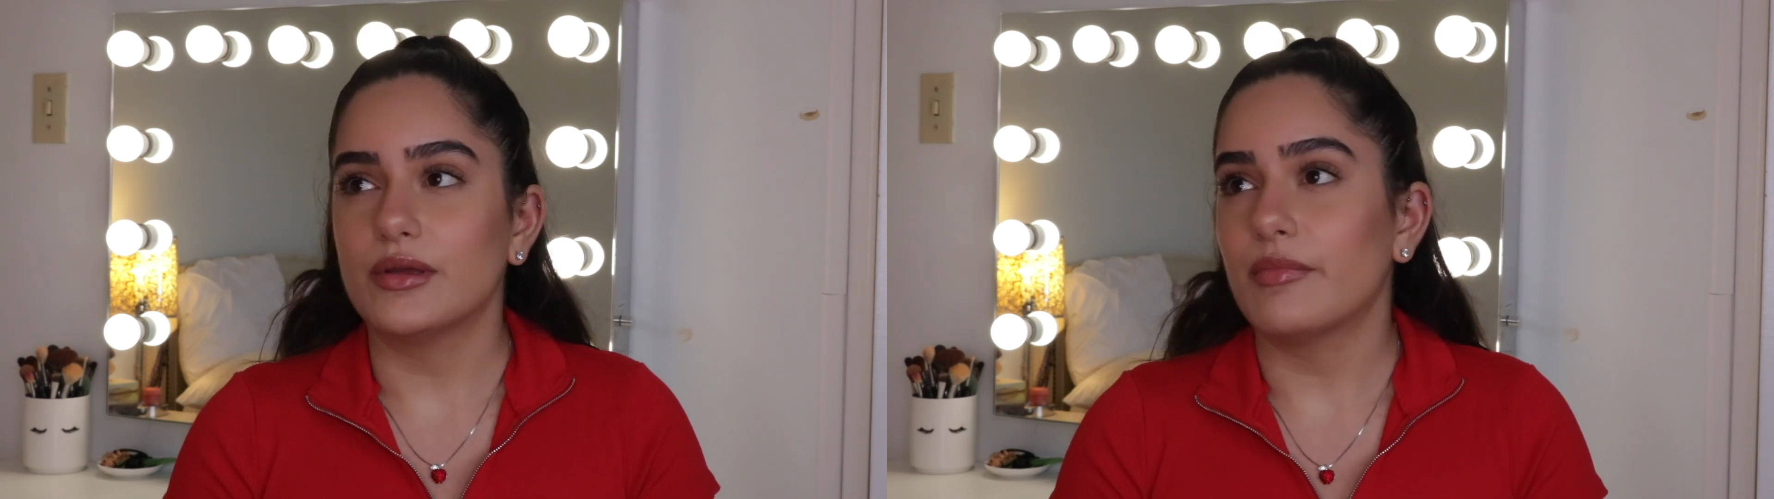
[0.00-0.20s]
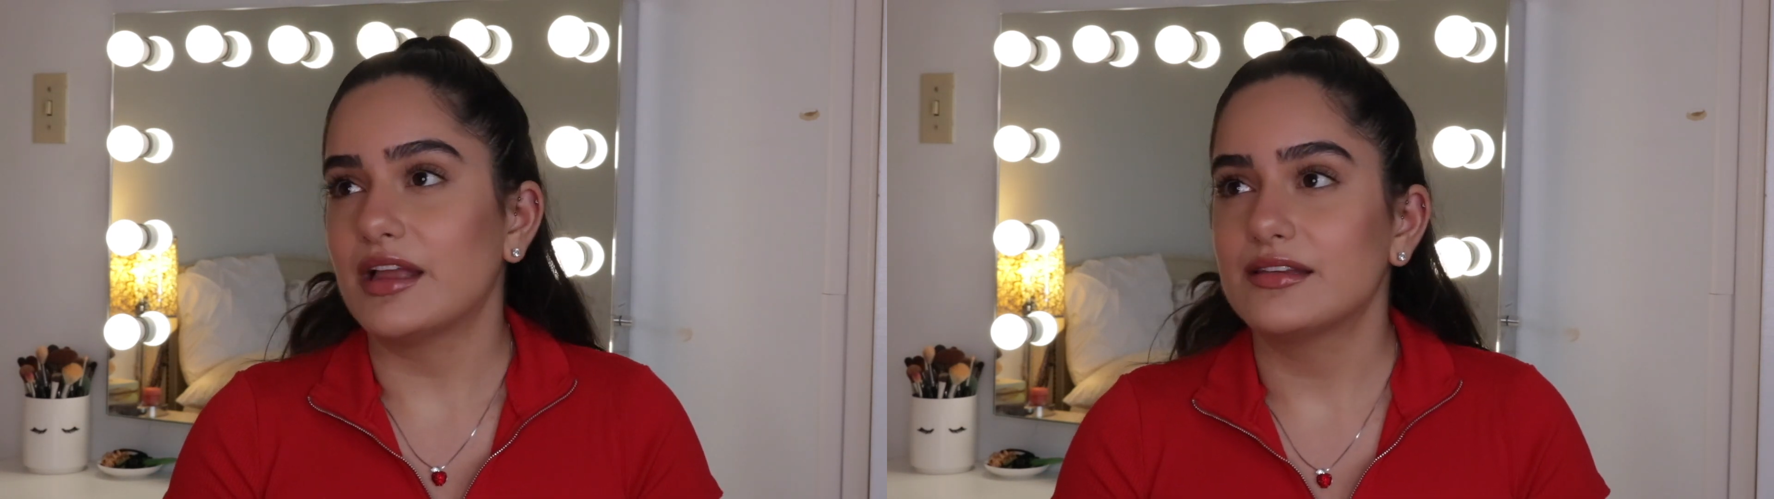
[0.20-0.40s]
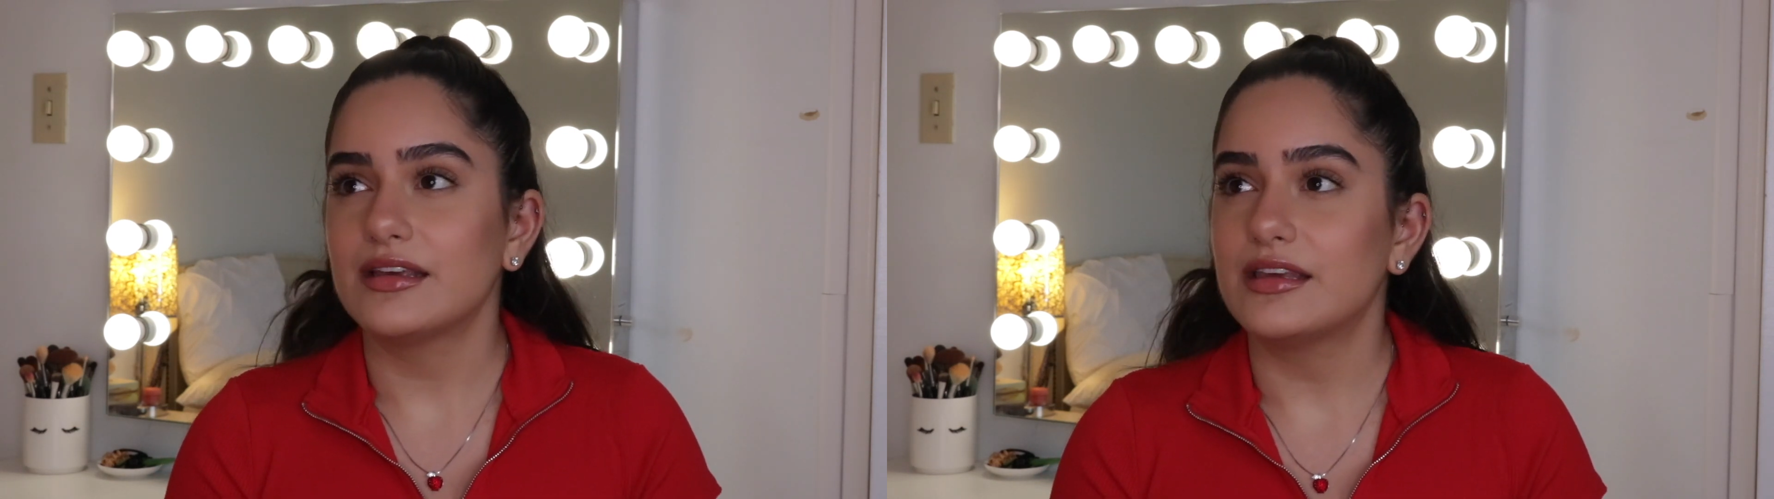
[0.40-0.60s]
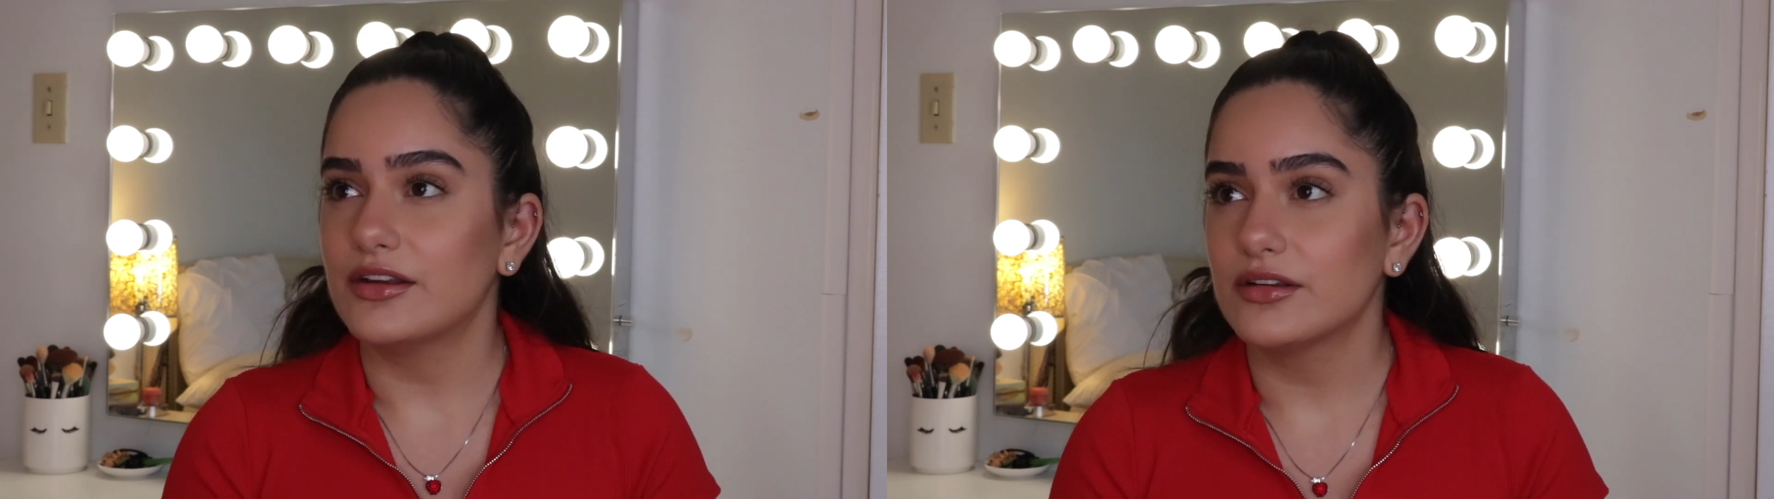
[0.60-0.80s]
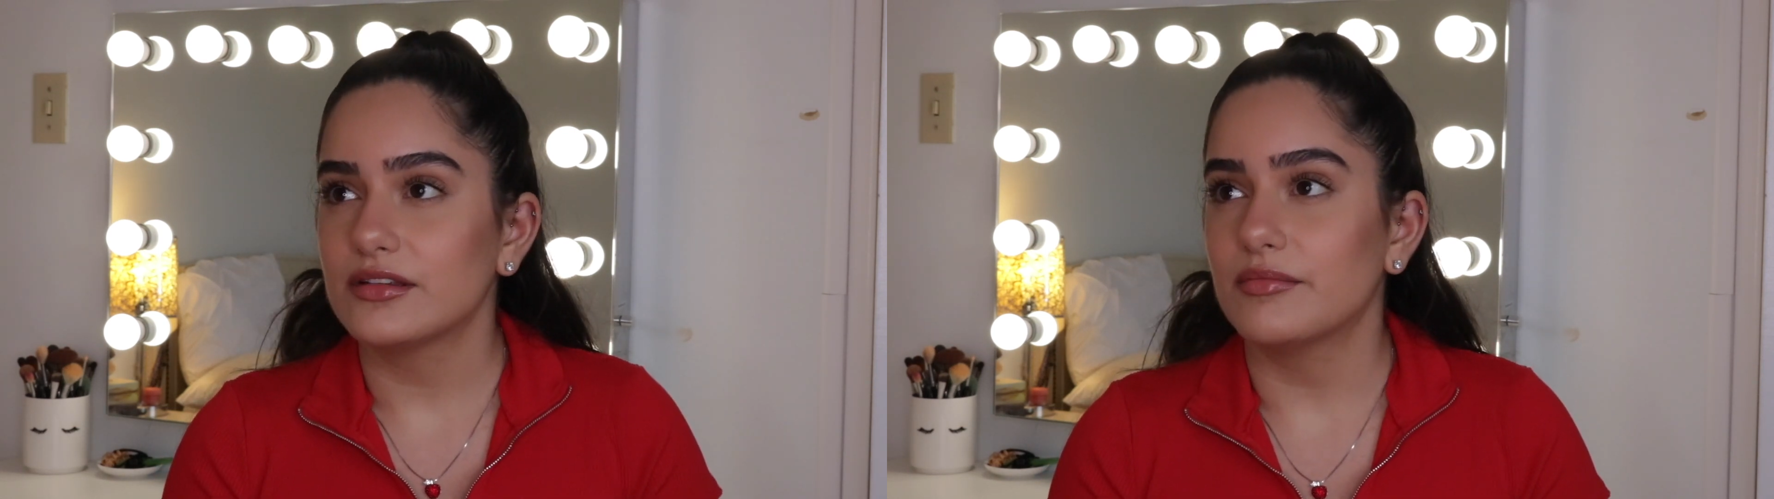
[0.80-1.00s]
It might take
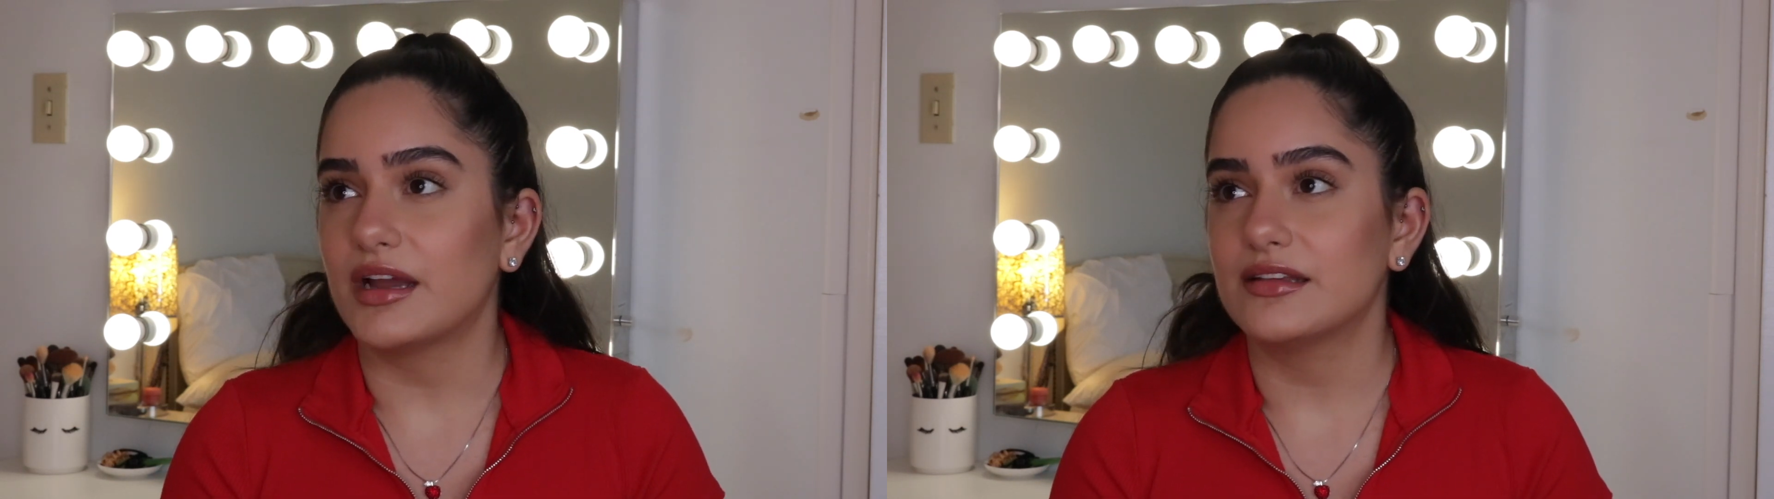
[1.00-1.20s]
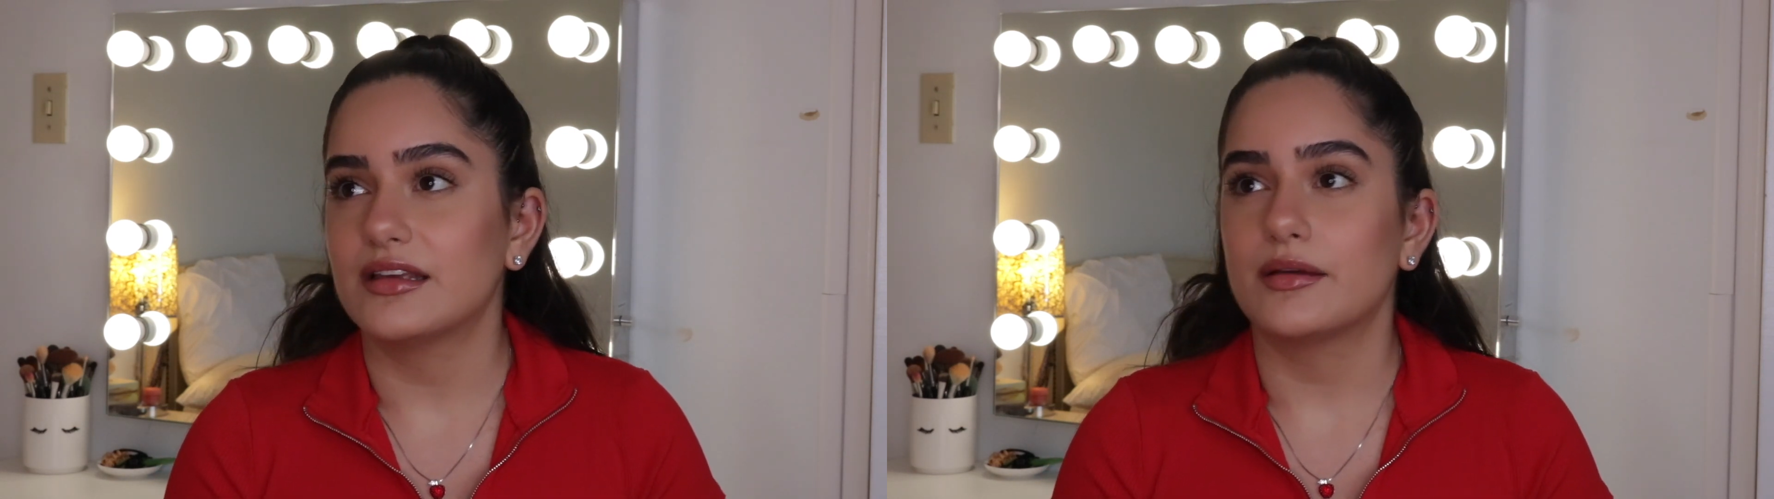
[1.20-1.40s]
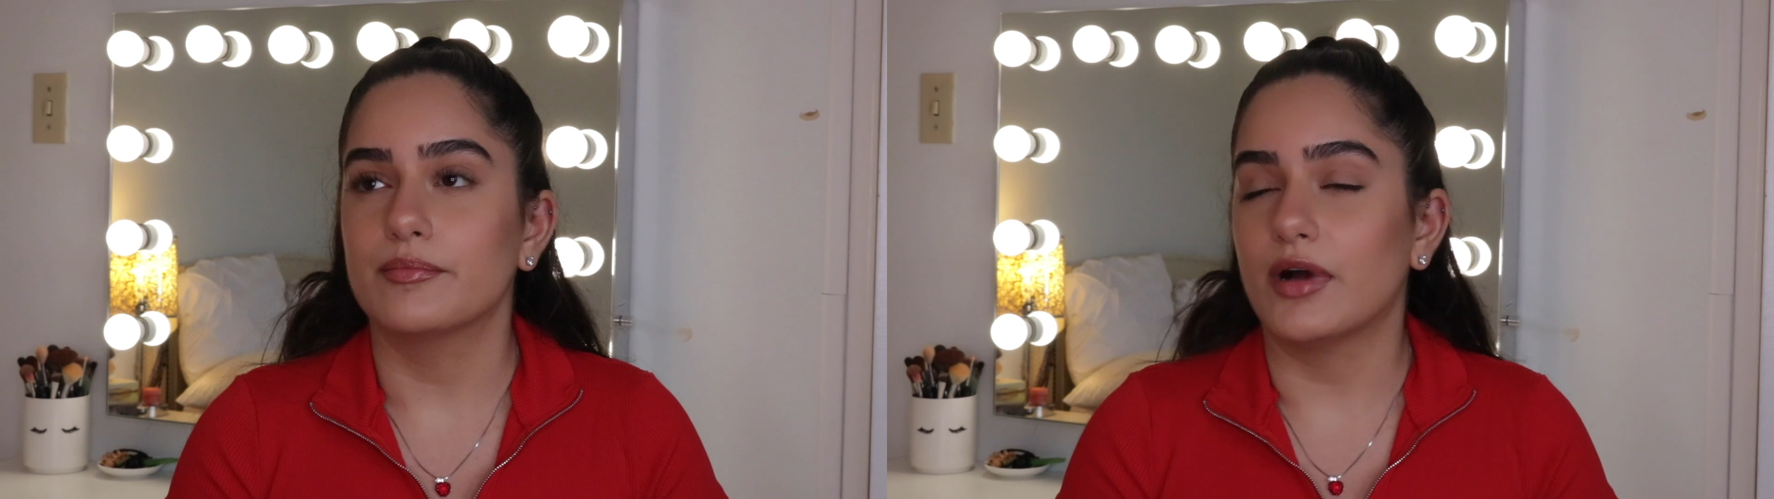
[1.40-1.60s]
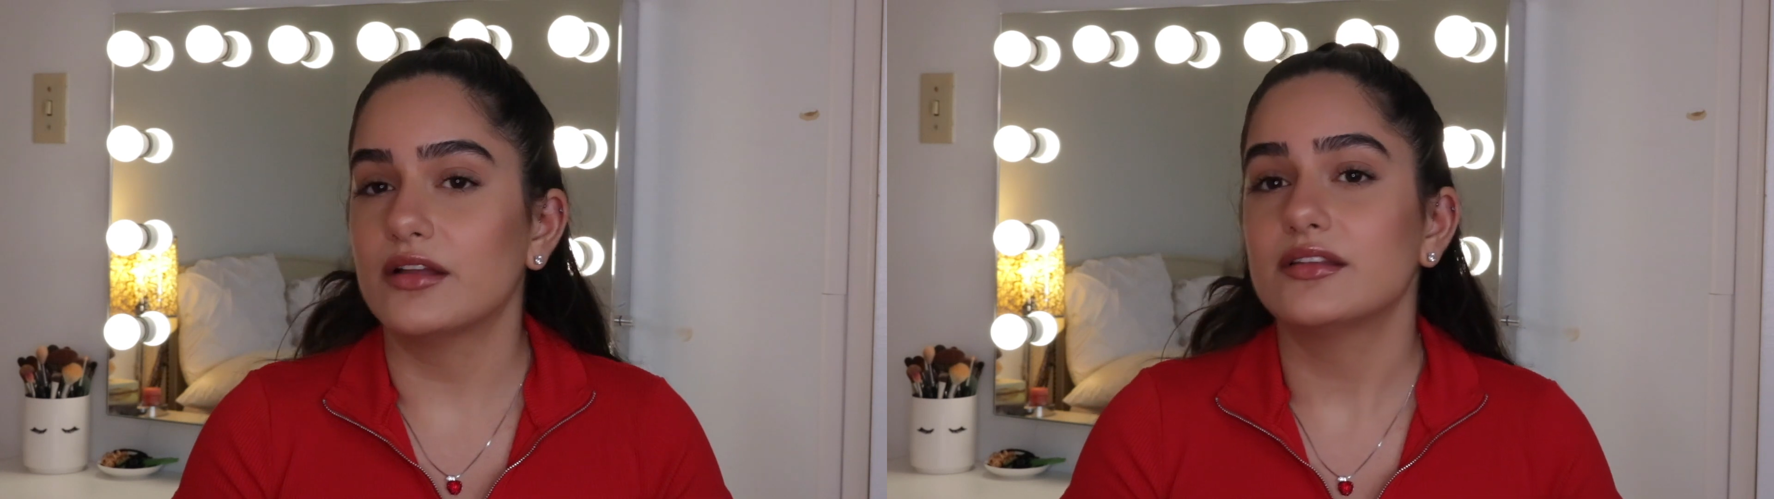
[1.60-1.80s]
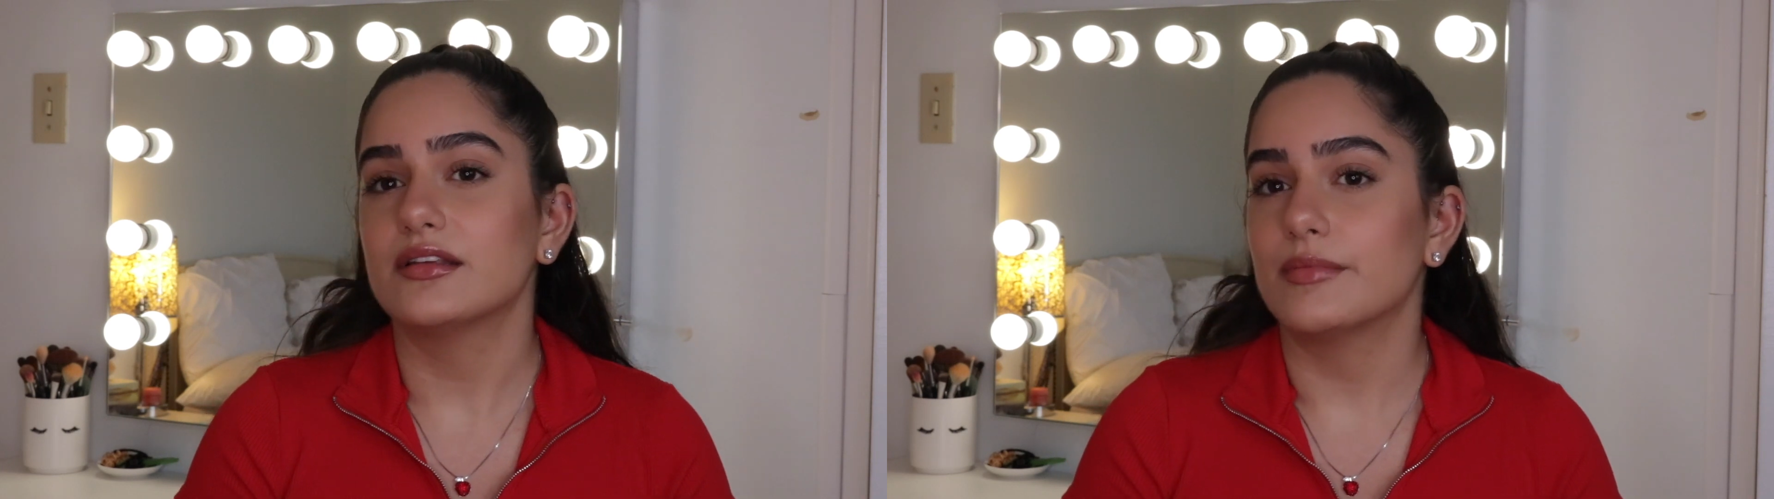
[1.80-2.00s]
years, it might take months,